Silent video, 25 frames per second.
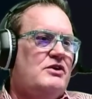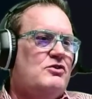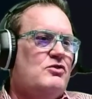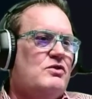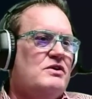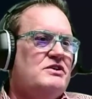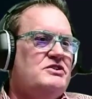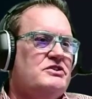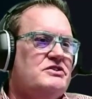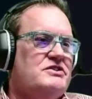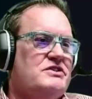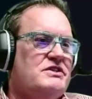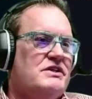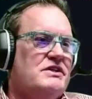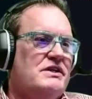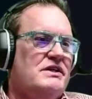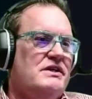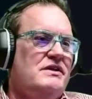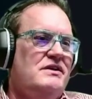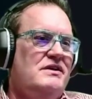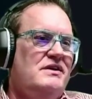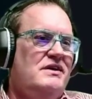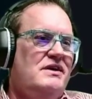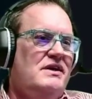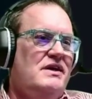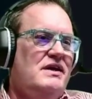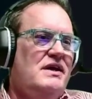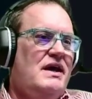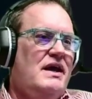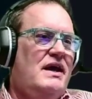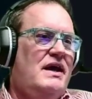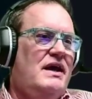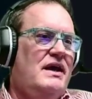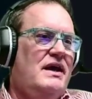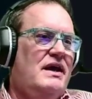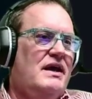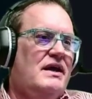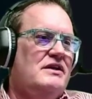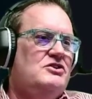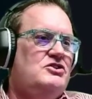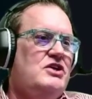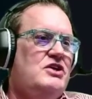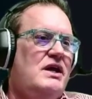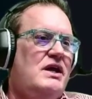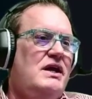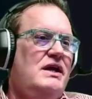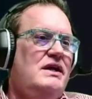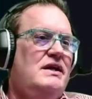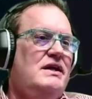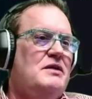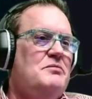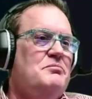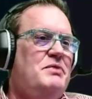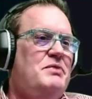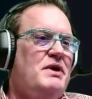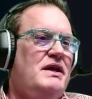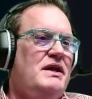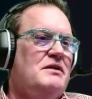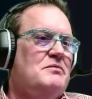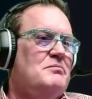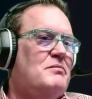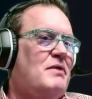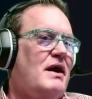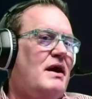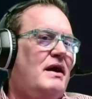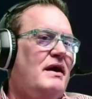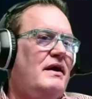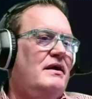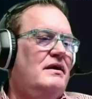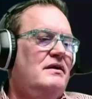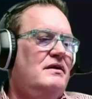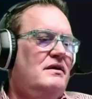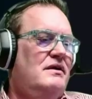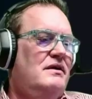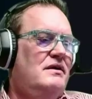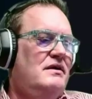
Christensen, and Shane had been in my